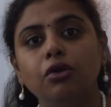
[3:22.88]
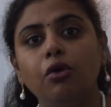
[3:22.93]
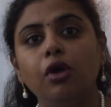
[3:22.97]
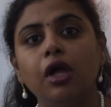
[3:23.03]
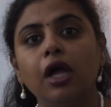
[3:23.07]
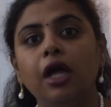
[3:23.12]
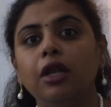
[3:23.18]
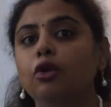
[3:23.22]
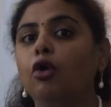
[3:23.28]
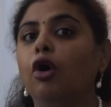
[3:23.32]

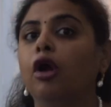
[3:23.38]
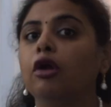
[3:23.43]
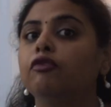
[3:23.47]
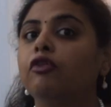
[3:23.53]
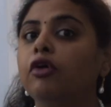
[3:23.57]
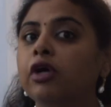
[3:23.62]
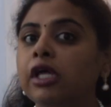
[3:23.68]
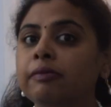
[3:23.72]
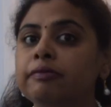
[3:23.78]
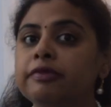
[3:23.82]
shloka not
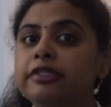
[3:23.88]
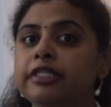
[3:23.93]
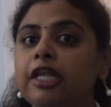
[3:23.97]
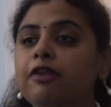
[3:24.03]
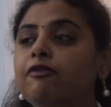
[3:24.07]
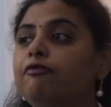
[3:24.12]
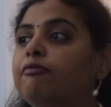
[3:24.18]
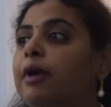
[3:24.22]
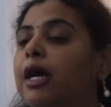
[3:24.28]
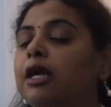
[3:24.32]
for
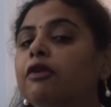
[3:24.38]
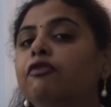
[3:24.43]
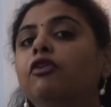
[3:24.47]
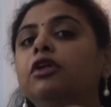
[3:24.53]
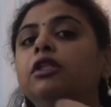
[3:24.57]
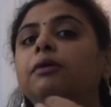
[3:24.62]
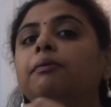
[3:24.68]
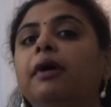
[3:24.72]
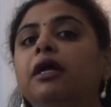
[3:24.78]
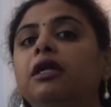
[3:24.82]
himself but
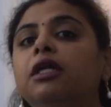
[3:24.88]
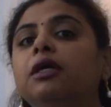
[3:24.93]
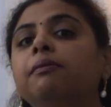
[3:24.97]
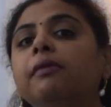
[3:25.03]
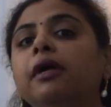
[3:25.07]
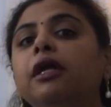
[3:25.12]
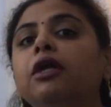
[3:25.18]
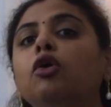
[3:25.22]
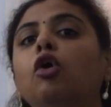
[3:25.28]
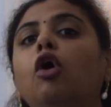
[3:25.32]
for the
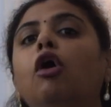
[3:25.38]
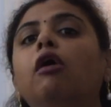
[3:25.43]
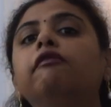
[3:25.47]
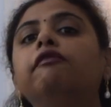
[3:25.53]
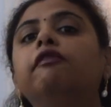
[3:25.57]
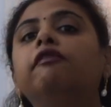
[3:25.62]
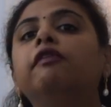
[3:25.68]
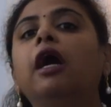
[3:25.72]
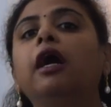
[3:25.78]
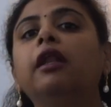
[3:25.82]
betterment of
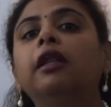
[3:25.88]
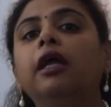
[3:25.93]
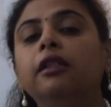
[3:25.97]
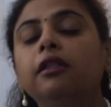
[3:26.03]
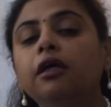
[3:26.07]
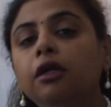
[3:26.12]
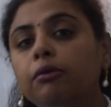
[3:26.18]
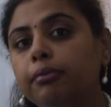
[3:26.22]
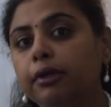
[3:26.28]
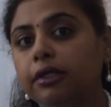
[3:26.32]
another